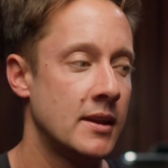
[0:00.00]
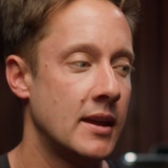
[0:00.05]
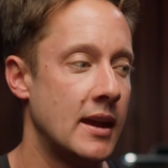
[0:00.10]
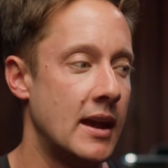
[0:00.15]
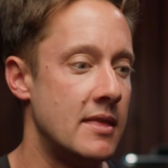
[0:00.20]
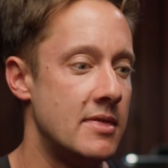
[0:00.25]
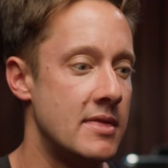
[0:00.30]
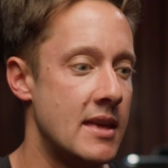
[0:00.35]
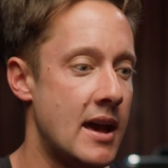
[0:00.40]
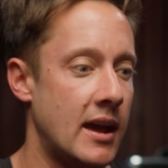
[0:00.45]

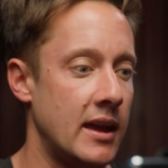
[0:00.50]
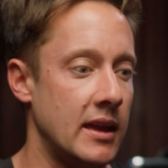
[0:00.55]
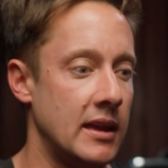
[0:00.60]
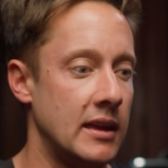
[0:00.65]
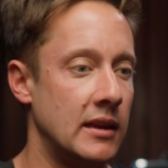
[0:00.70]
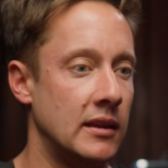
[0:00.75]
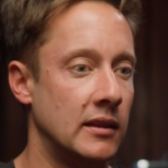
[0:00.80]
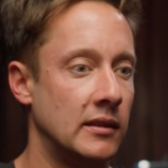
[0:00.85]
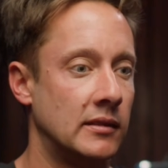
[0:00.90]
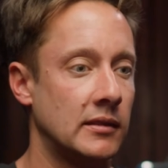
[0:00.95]
And that
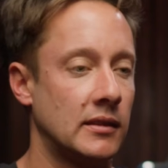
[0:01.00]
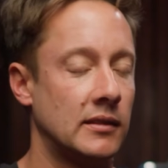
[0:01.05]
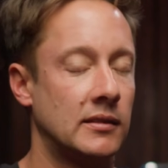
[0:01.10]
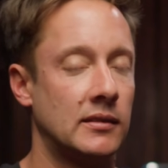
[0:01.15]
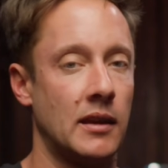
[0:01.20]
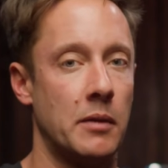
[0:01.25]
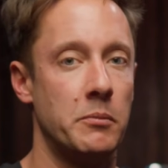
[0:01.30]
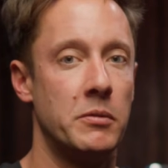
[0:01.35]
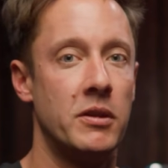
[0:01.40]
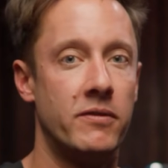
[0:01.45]
is
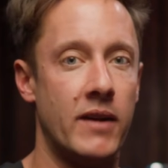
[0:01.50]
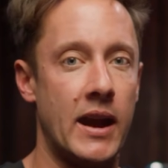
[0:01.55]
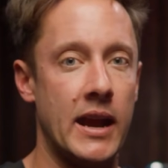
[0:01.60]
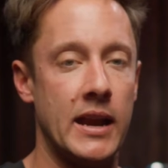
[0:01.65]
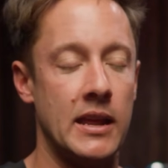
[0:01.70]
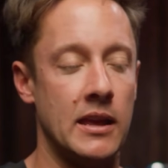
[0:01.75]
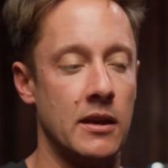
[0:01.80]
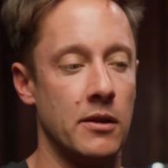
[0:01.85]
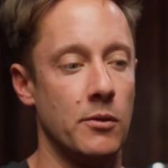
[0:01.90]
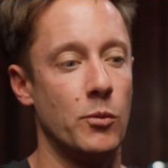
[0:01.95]

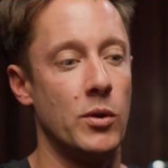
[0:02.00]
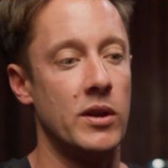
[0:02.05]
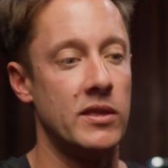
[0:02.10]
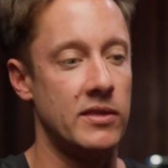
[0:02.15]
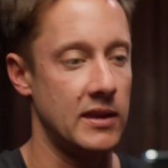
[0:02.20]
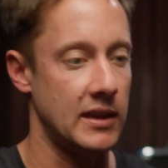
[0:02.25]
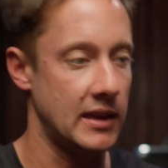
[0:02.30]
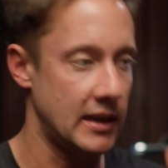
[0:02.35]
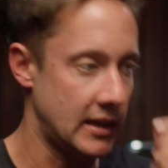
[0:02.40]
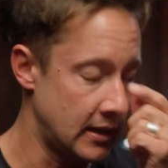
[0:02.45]
subdividing
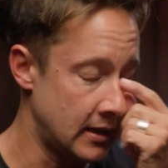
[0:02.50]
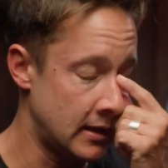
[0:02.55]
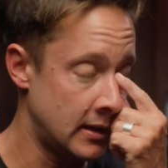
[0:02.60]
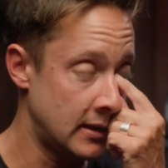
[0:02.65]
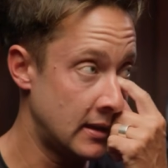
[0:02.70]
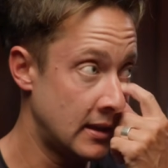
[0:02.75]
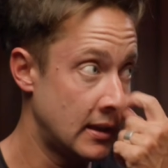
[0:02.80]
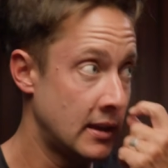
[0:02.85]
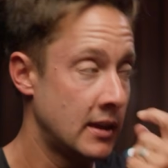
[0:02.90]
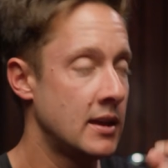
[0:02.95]

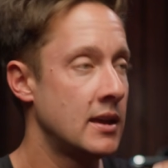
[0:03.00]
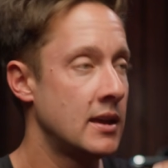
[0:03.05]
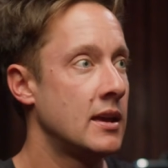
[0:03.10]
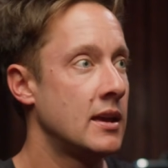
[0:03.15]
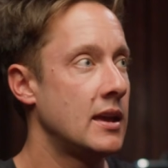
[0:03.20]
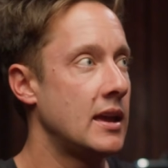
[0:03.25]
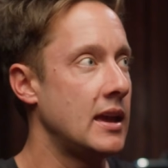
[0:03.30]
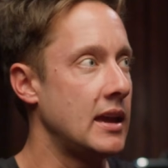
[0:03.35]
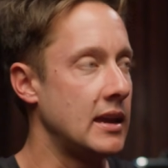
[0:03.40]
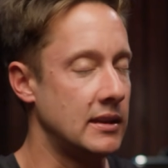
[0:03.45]
within
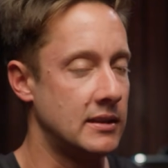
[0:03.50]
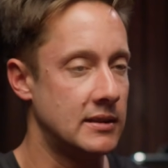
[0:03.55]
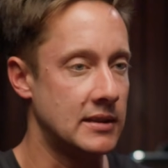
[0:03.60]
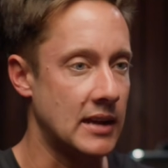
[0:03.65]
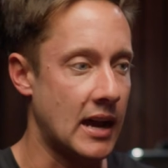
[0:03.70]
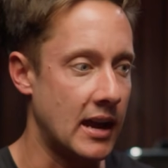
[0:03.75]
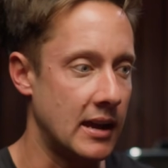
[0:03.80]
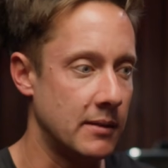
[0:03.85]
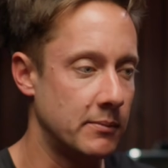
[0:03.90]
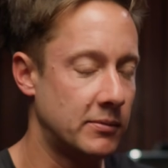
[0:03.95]
a
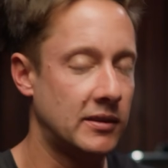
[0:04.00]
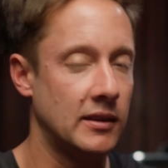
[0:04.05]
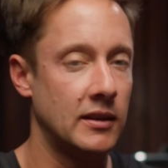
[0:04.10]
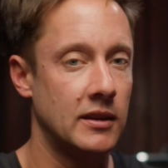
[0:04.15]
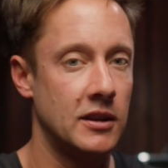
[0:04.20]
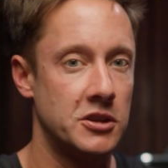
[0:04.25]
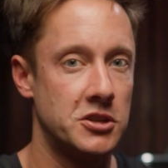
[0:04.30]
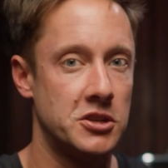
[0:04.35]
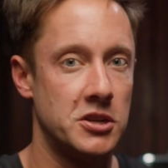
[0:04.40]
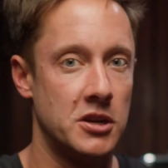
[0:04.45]
time
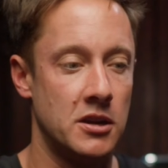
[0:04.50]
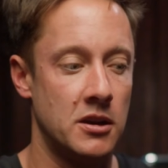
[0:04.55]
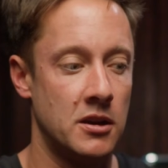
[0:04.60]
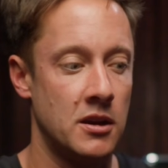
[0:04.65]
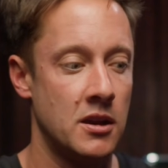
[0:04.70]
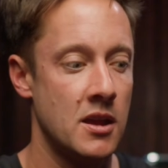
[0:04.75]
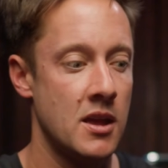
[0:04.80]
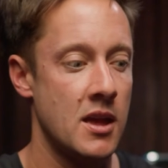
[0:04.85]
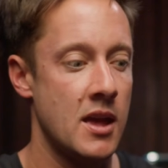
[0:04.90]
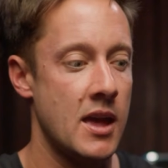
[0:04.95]

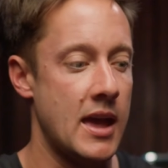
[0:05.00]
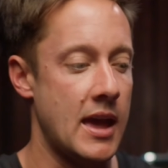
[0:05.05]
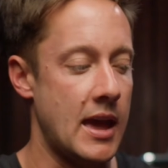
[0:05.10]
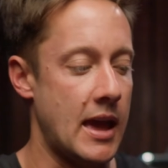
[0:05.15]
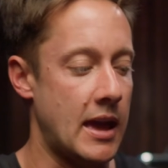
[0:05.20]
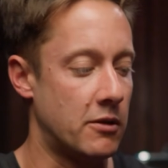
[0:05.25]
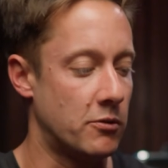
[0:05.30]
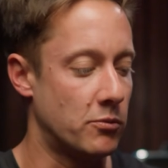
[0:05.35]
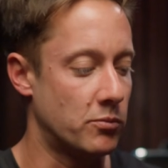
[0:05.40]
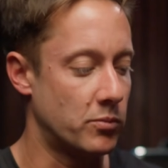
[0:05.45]
signature
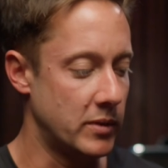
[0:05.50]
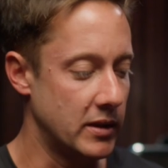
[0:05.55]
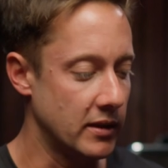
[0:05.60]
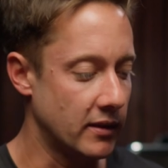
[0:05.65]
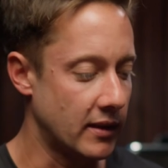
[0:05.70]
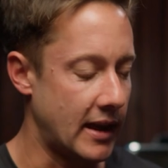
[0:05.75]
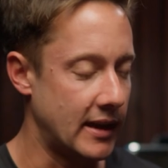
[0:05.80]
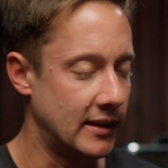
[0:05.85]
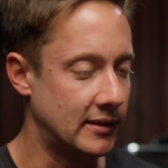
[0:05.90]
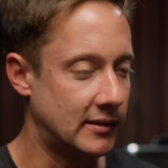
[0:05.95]
and
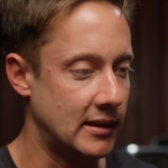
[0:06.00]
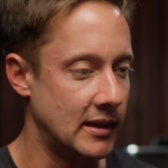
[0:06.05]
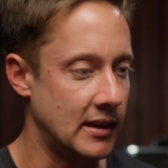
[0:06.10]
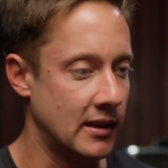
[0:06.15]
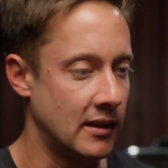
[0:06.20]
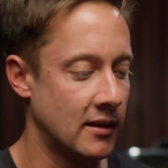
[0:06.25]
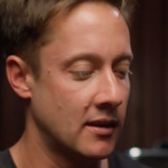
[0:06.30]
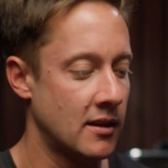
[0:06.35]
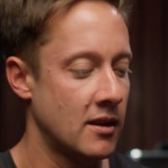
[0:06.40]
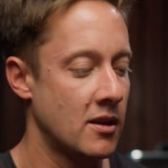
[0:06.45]

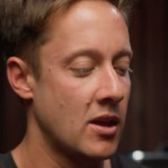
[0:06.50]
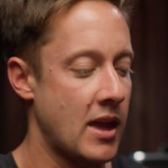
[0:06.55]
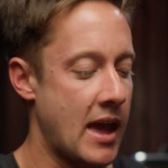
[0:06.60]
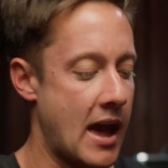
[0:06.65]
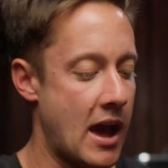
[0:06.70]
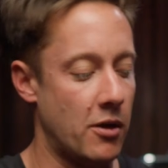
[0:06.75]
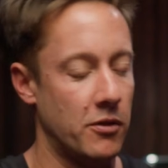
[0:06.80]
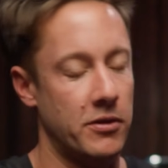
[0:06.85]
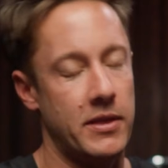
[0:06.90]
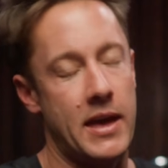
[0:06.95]
realizing
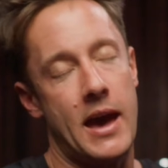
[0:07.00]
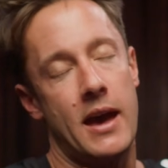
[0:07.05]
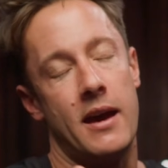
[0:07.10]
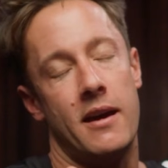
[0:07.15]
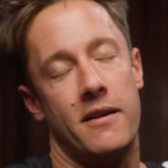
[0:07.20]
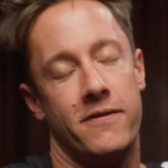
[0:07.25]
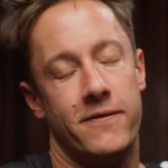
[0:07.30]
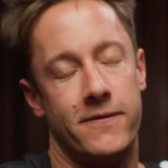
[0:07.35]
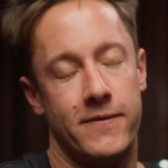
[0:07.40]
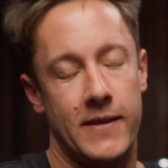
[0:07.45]
how that
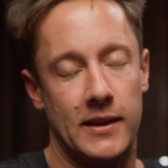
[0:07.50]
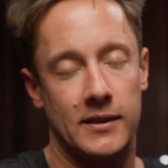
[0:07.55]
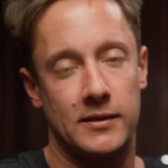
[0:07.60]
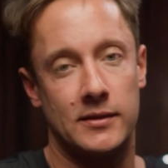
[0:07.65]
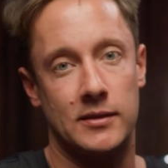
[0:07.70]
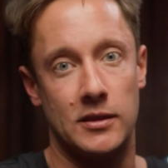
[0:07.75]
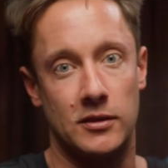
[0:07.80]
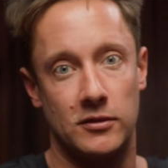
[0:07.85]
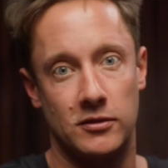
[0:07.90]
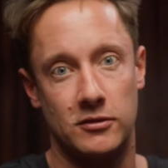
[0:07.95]
affects
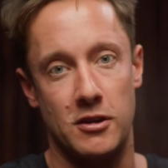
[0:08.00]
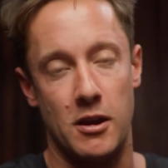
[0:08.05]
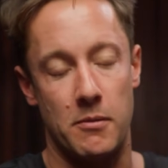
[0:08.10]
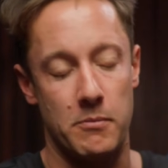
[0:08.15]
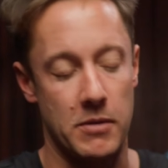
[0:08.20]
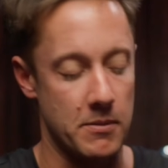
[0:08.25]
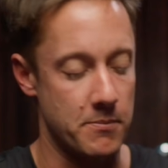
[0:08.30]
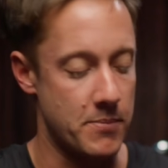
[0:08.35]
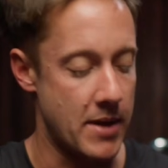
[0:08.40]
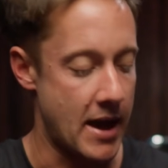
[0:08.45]
the
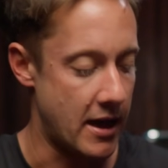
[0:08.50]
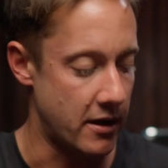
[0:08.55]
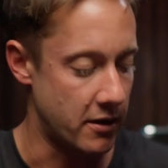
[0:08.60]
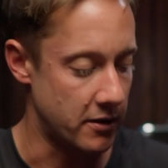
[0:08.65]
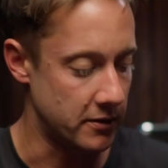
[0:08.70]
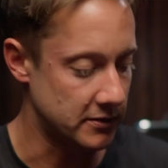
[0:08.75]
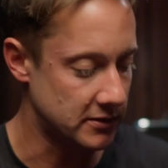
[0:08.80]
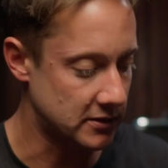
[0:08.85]
strumming pattern.